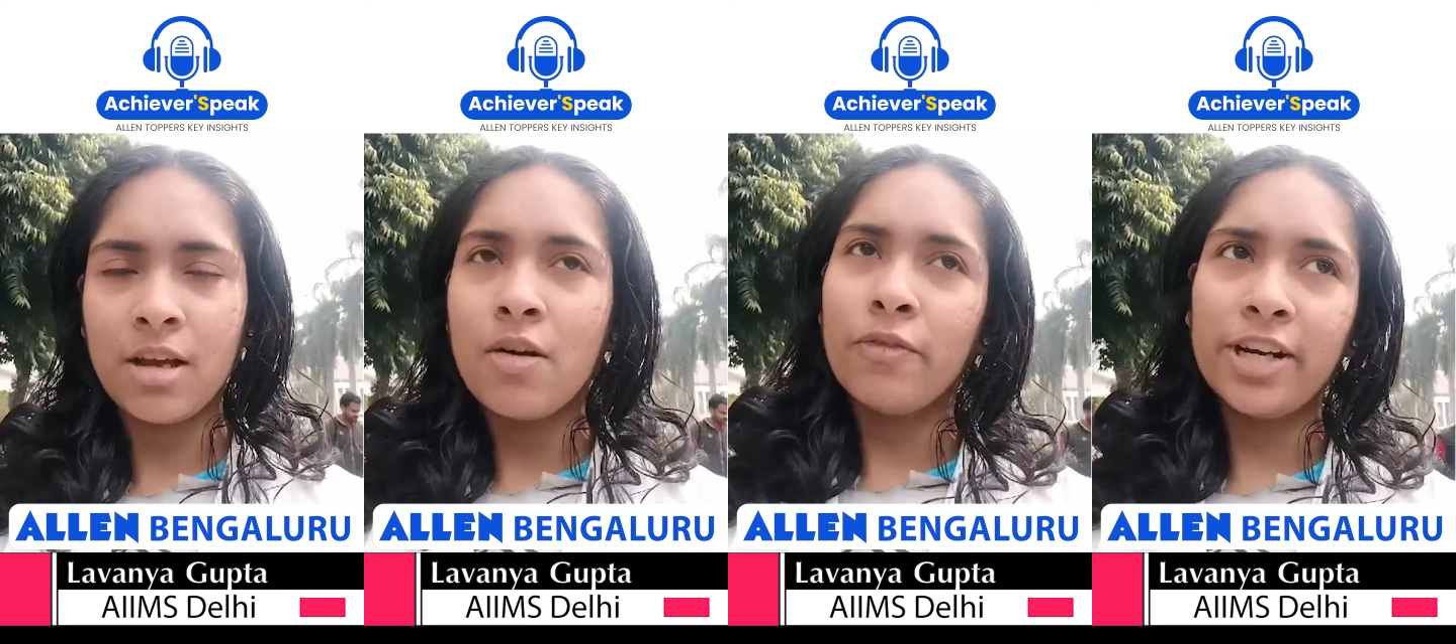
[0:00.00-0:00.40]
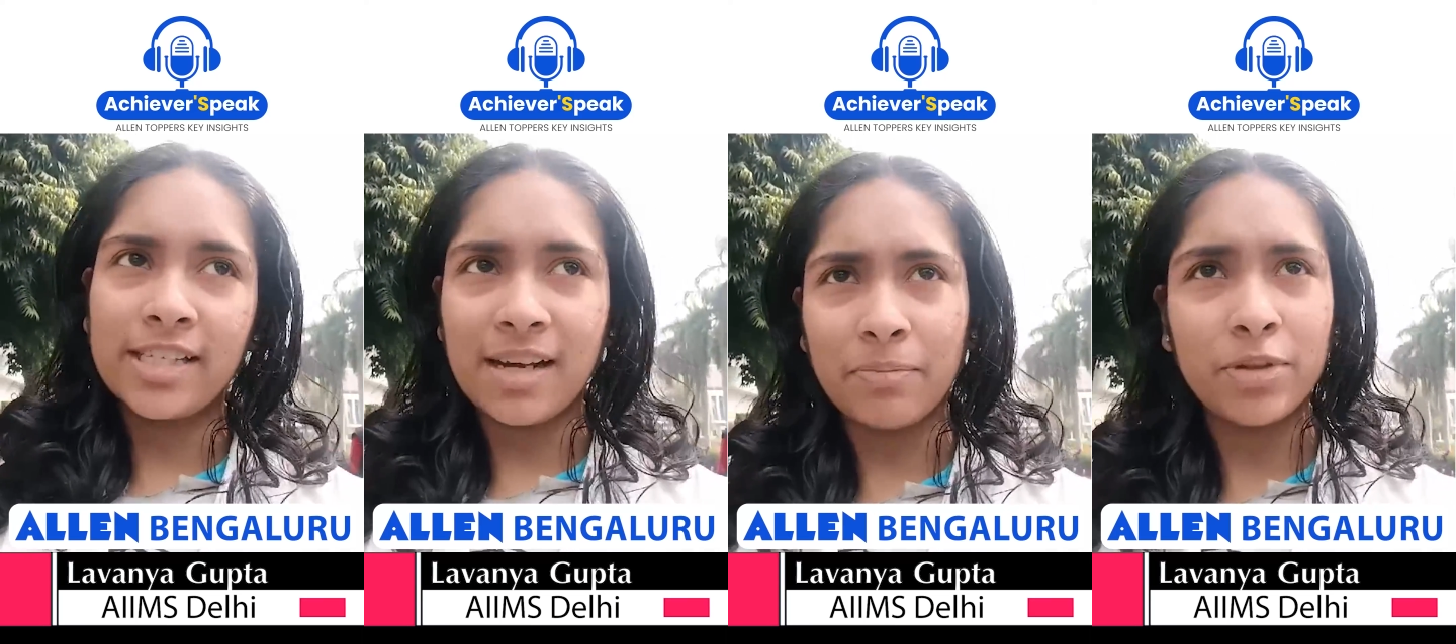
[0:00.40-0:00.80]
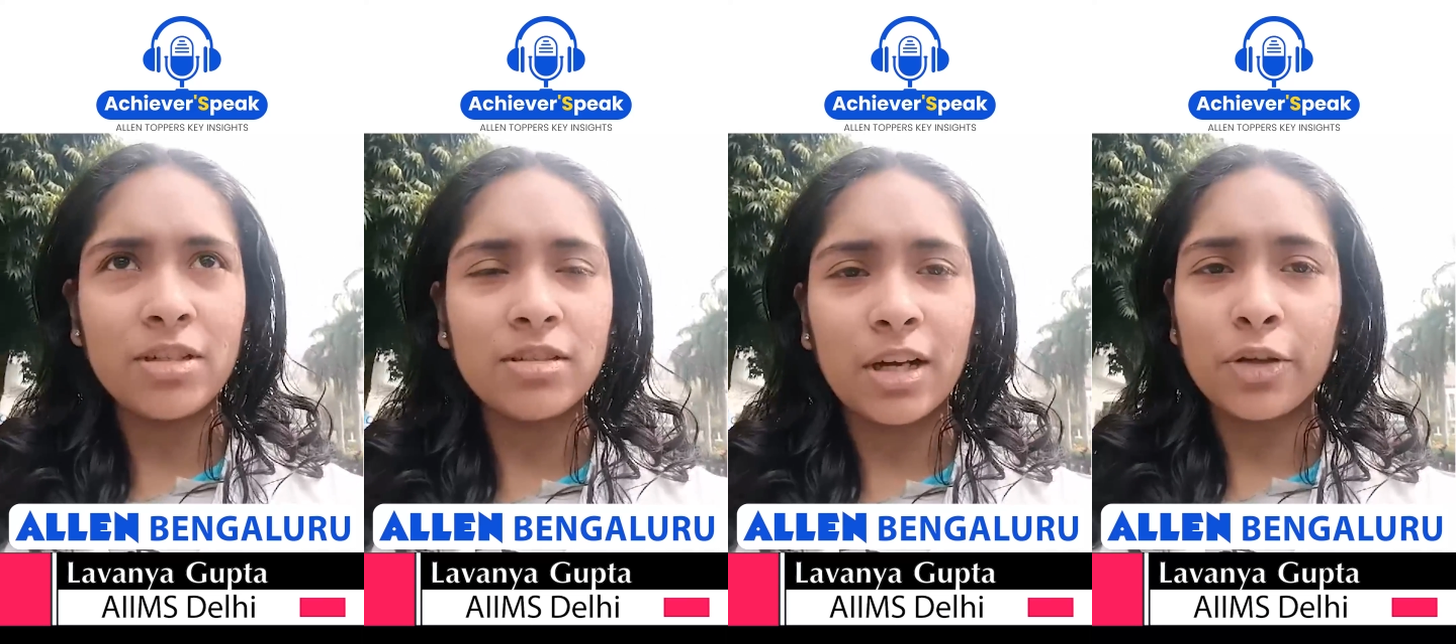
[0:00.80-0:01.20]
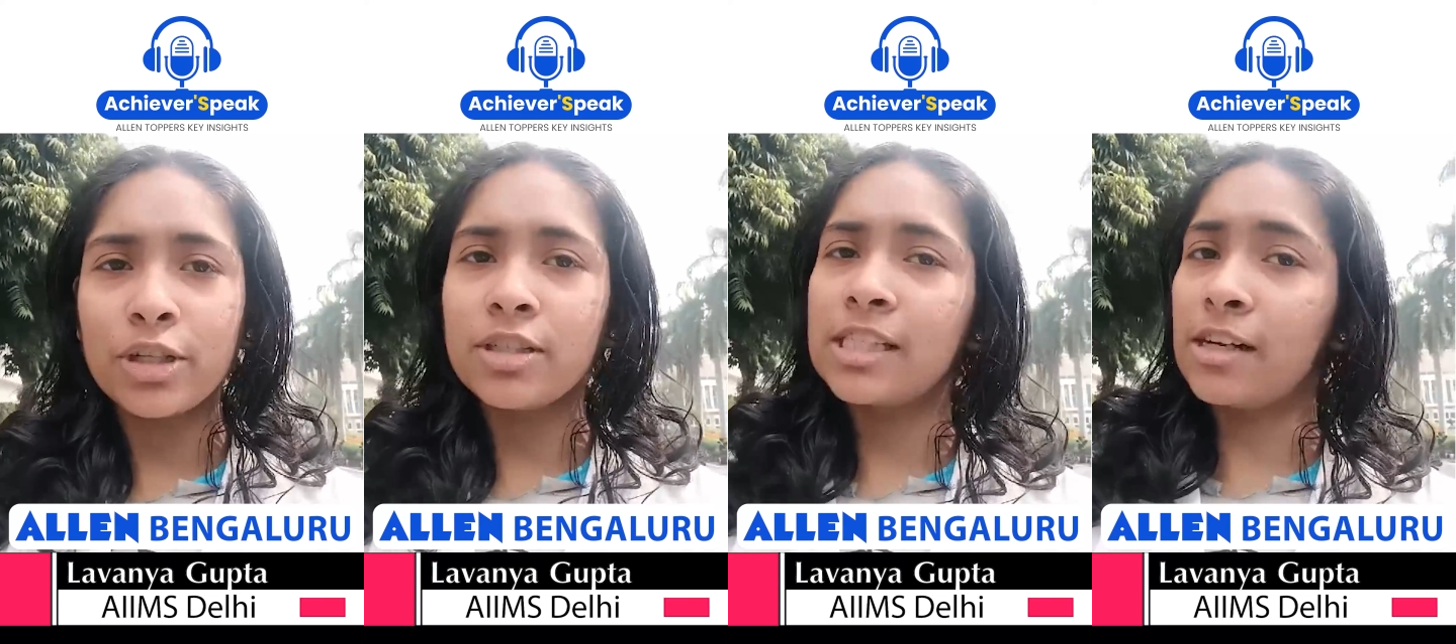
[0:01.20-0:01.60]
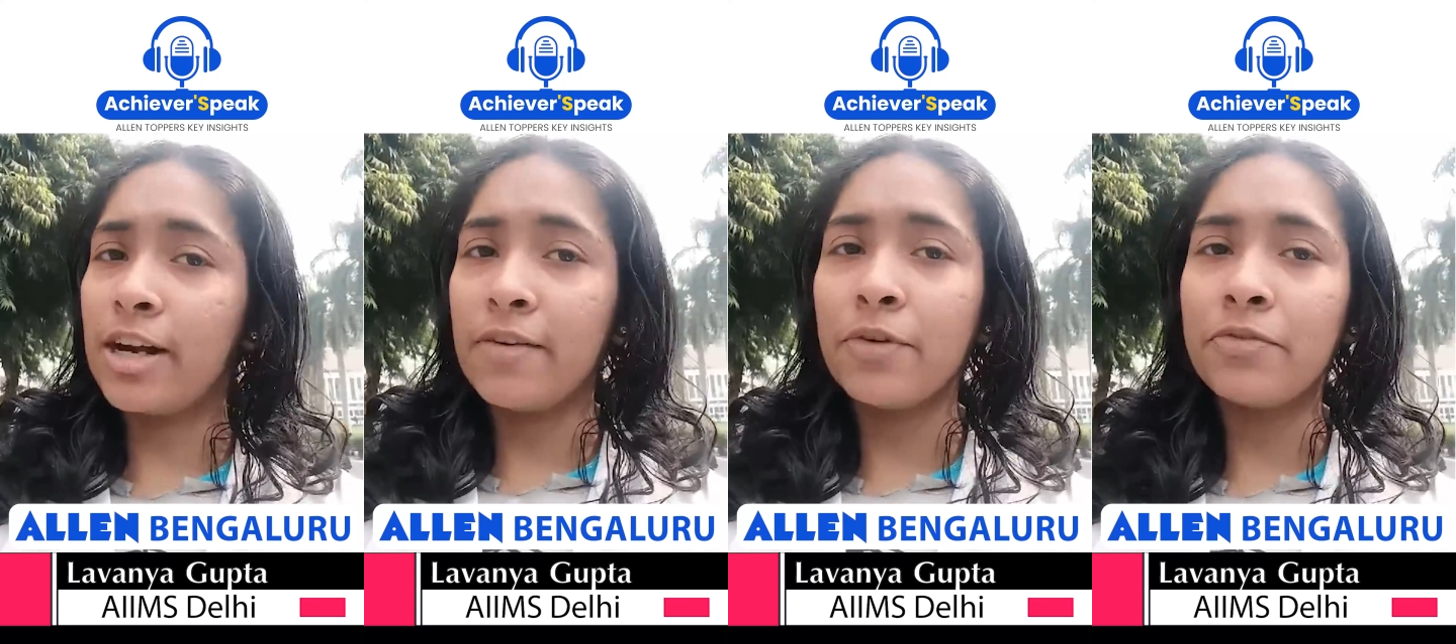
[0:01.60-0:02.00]
For example, now you're
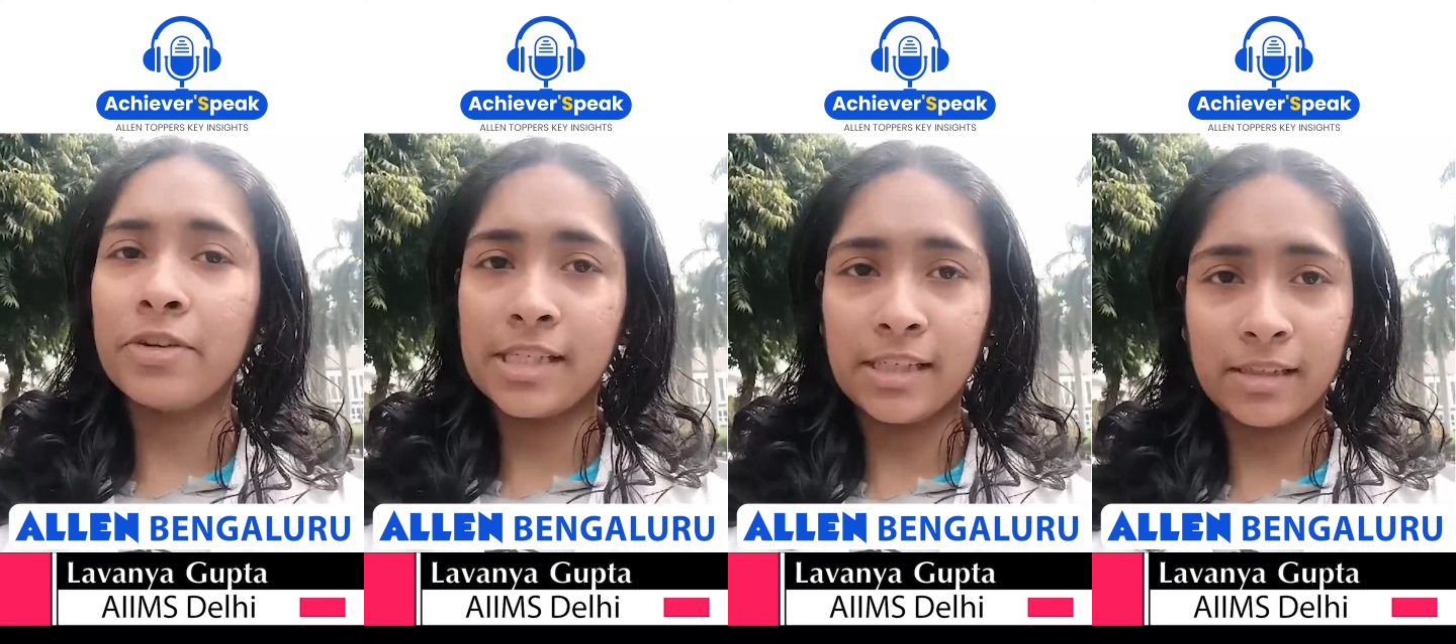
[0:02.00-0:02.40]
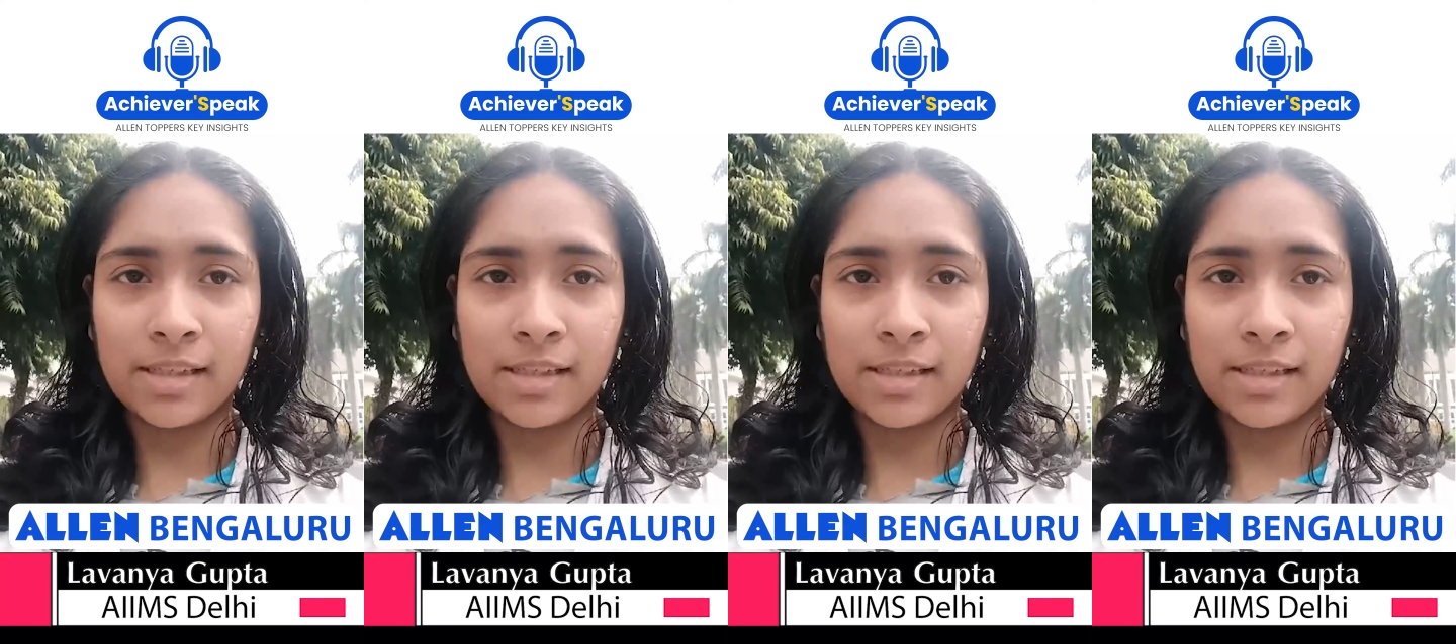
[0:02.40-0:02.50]
studying for physics.